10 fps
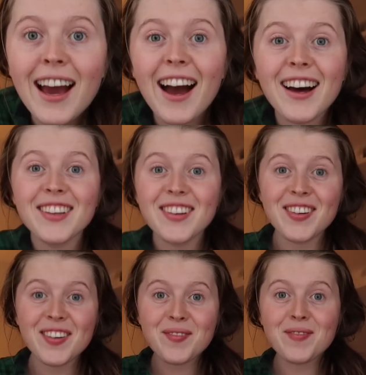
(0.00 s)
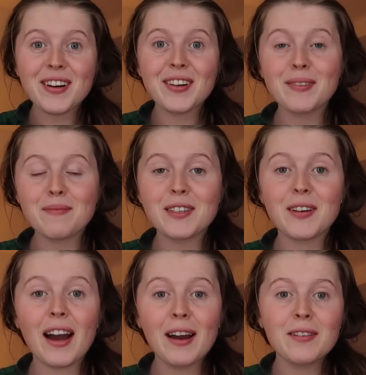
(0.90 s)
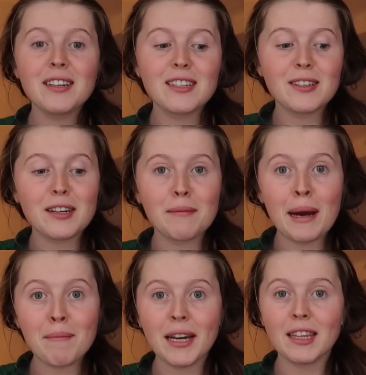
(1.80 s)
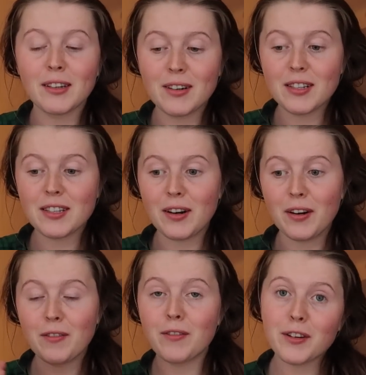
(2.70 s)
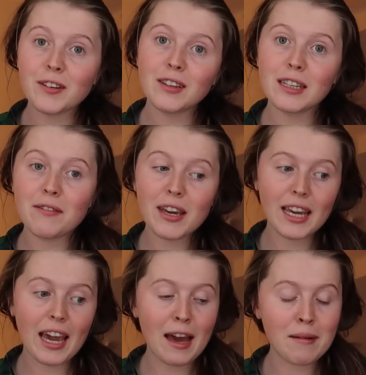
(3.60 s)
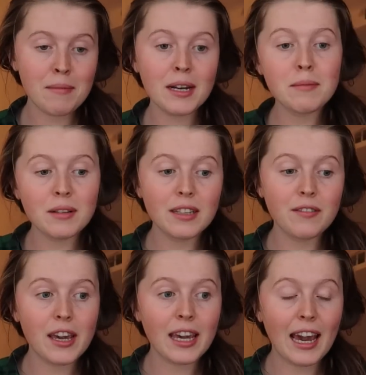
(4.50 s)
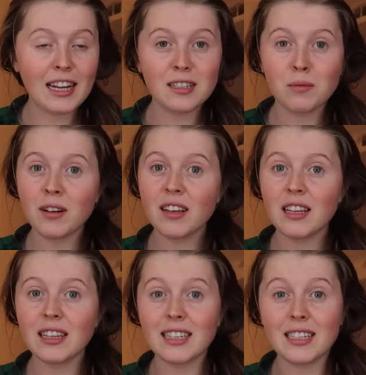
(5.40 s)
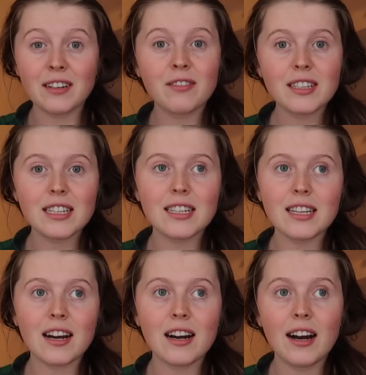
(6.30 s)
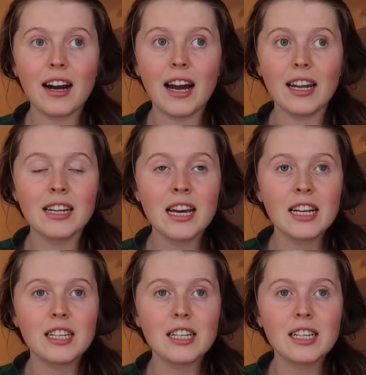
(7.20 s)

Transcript: Hello and welcome. So I want to talk about my thoughts on frugal living and minimal living and just what I think the differences are and